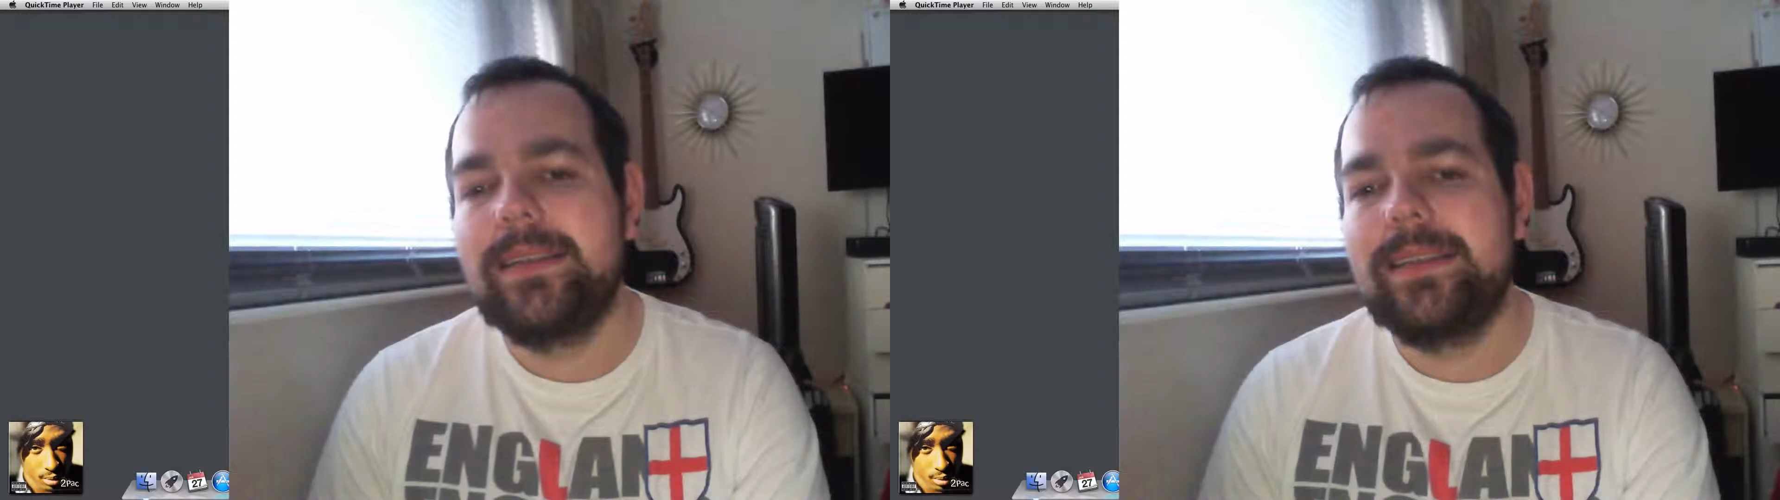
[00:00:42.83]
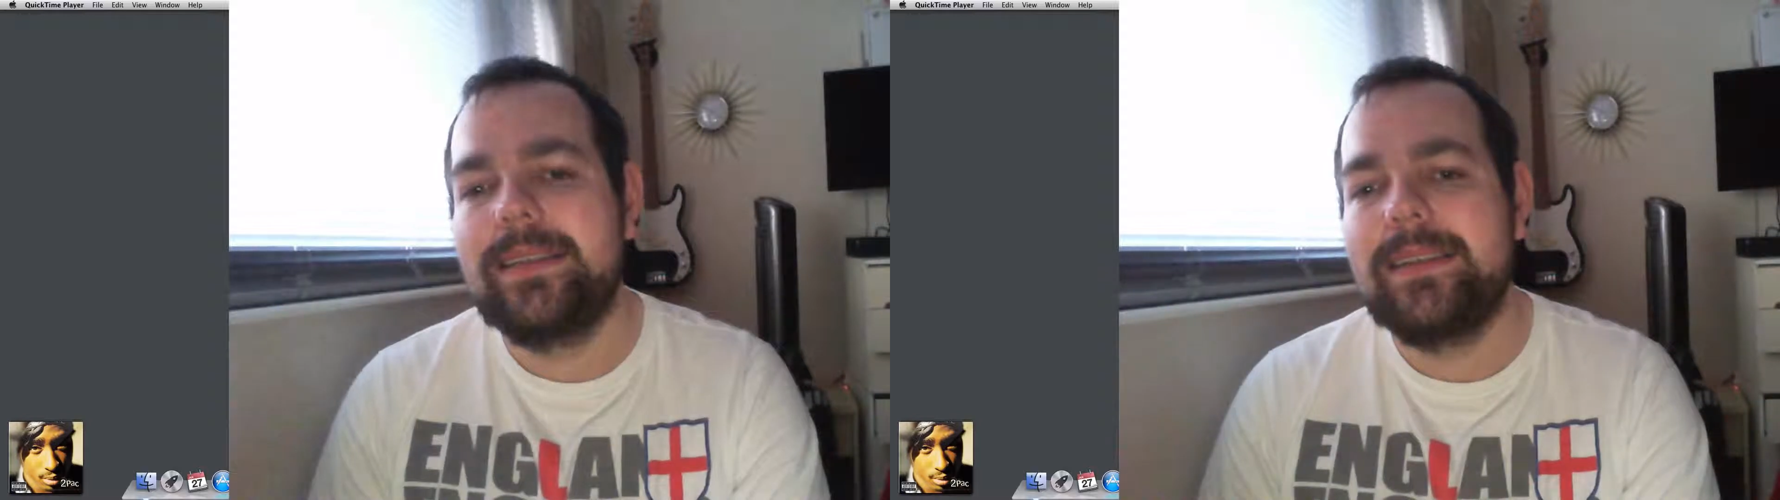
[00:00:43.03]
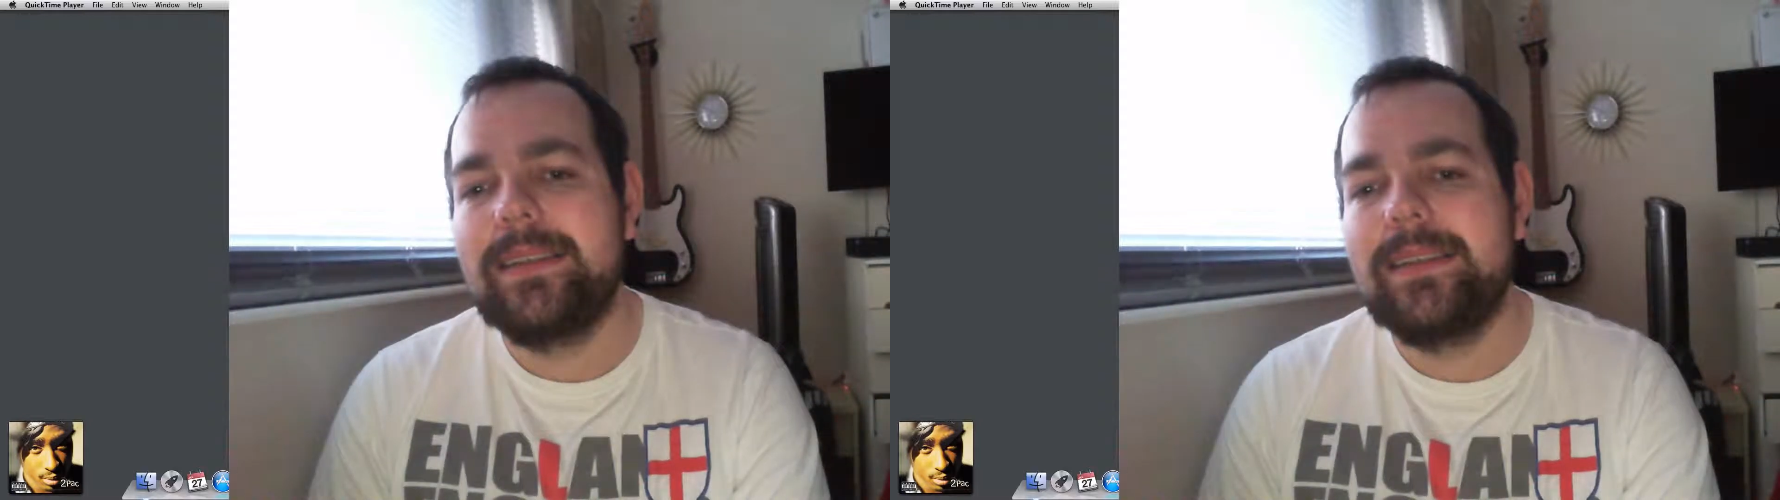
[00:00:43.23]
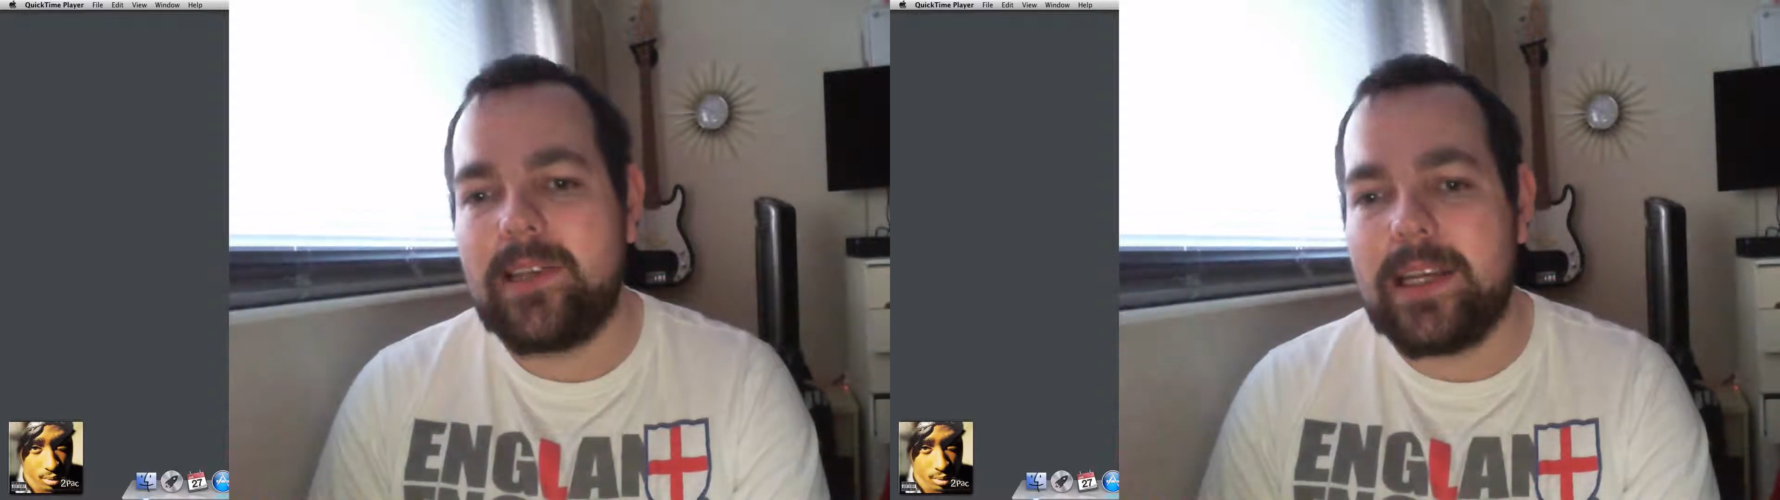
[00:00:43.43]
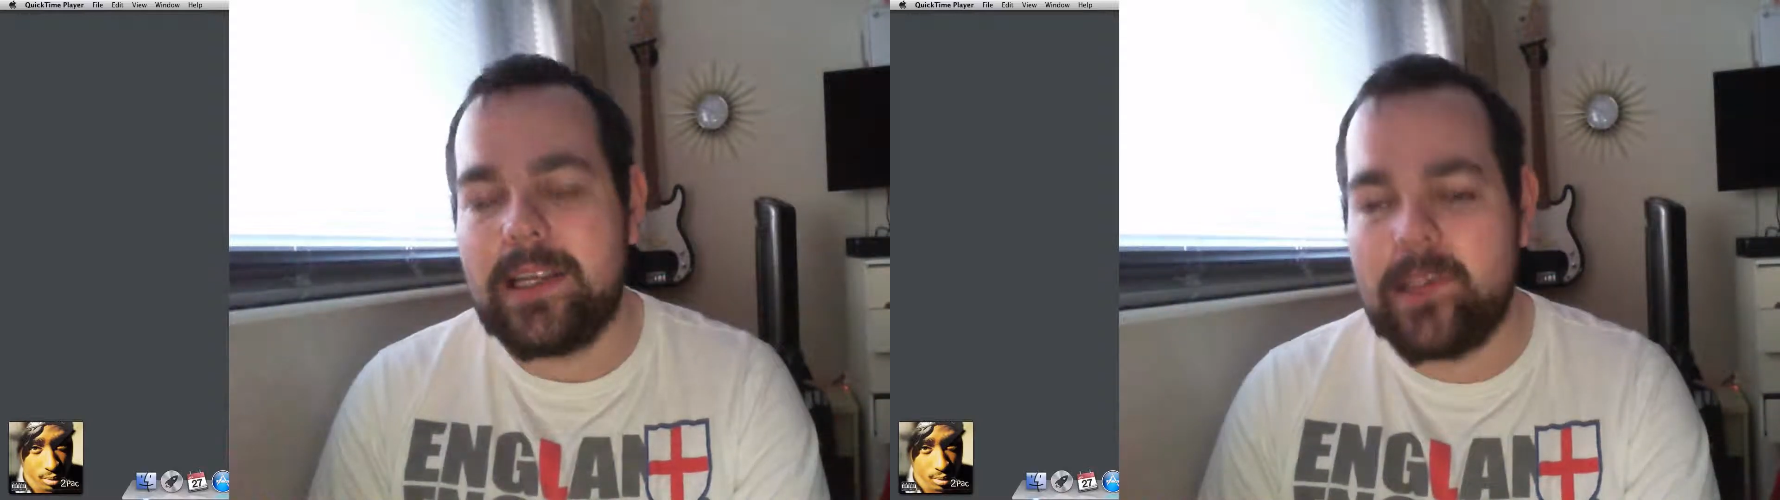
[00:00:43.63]
So the
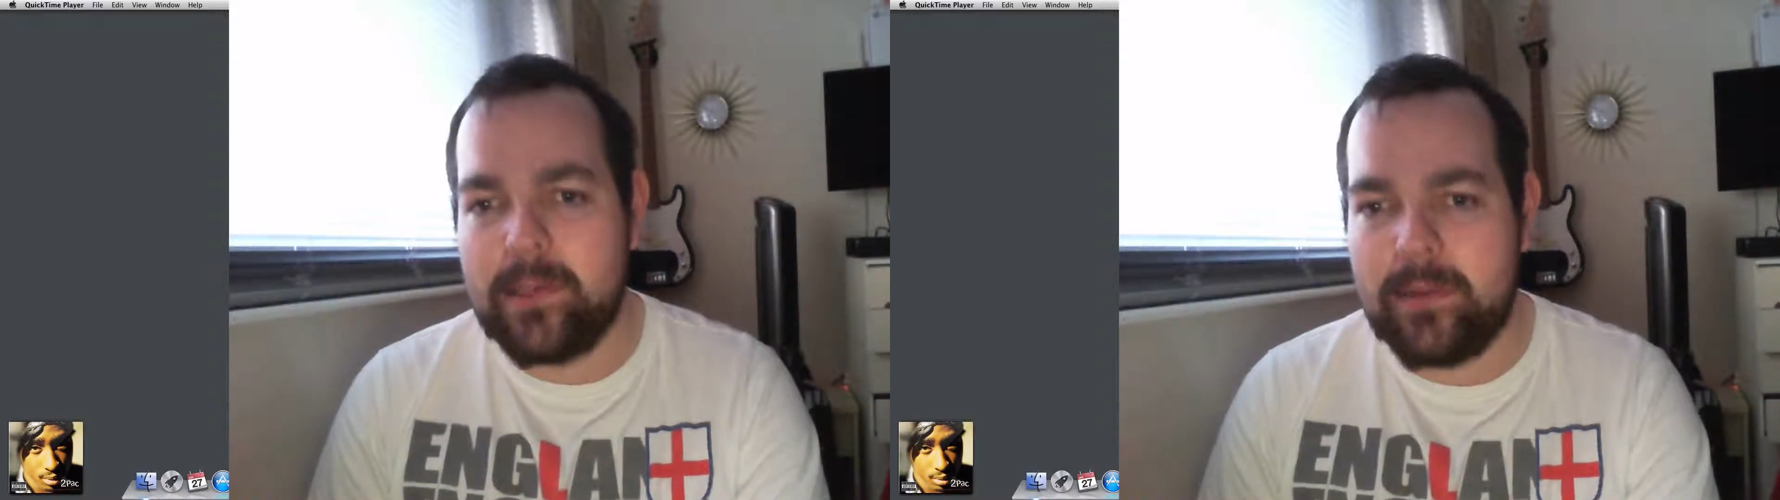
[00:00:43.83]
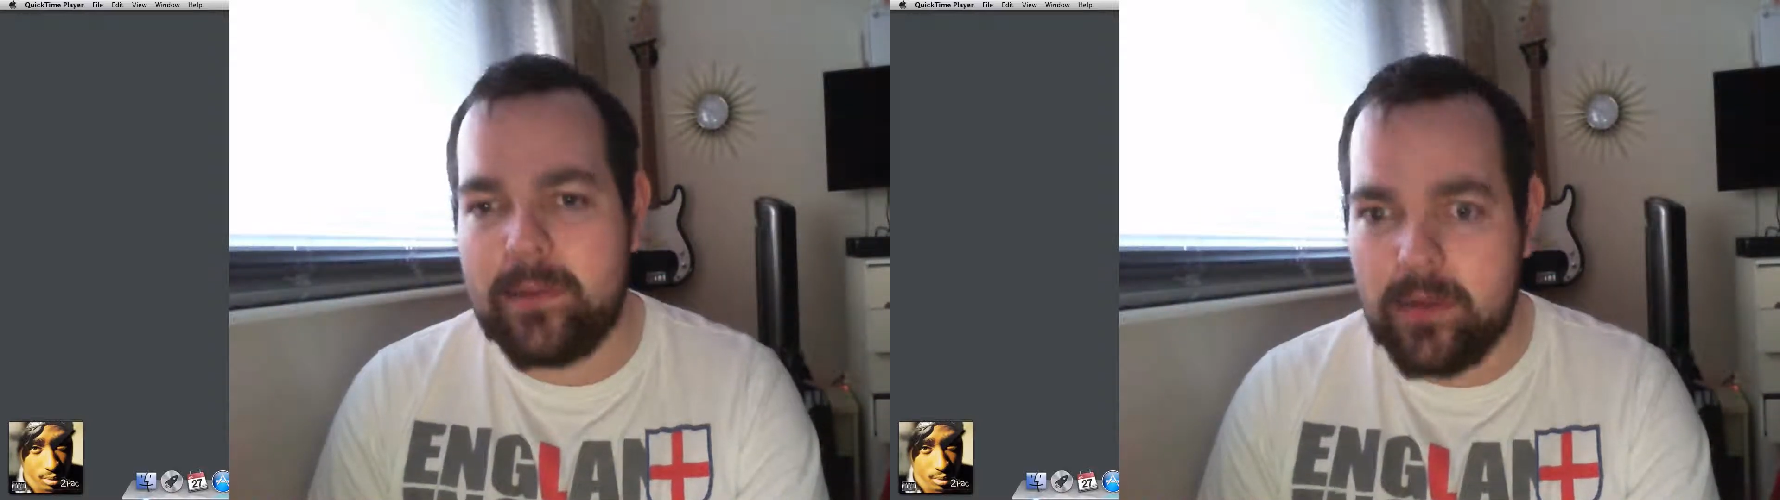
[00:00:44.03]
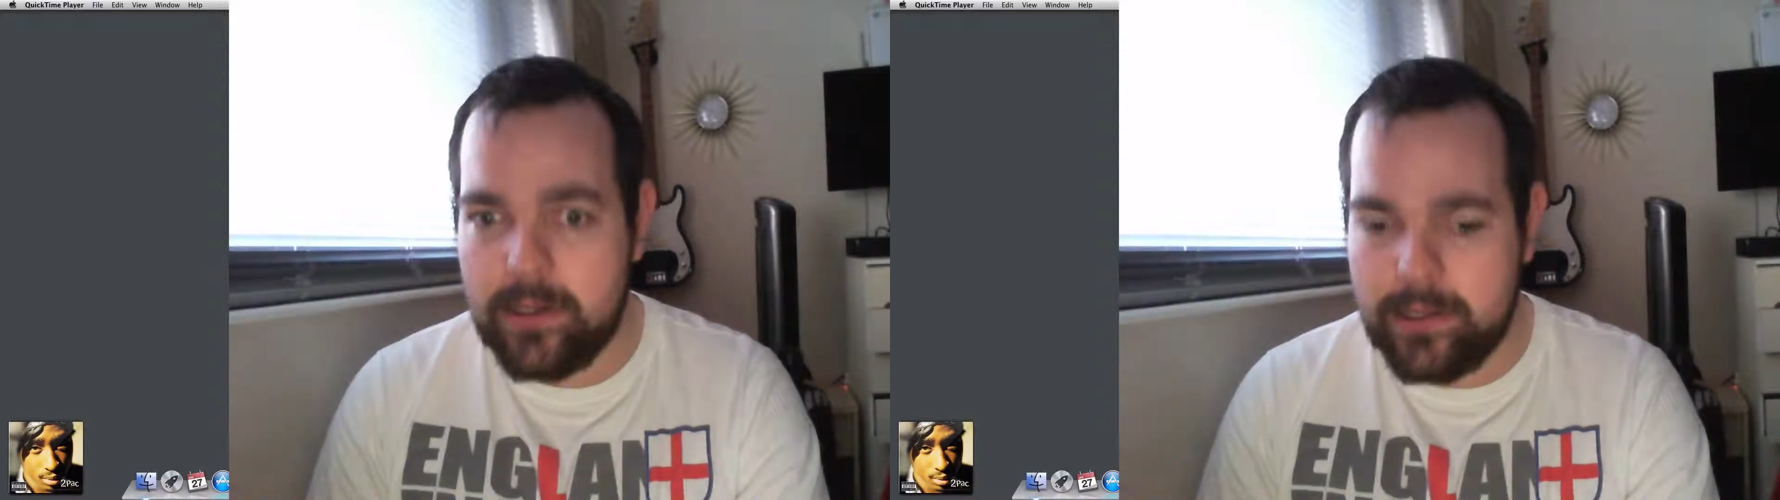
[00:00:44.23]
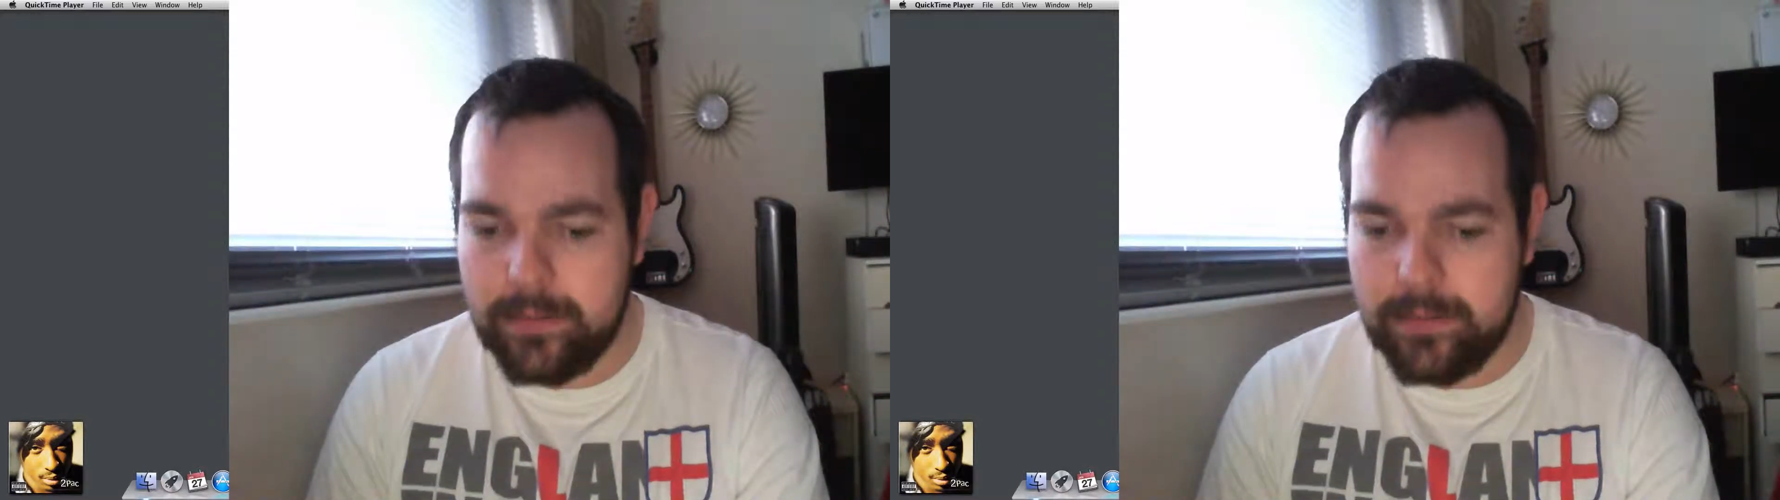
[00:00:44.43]
second time I tried it,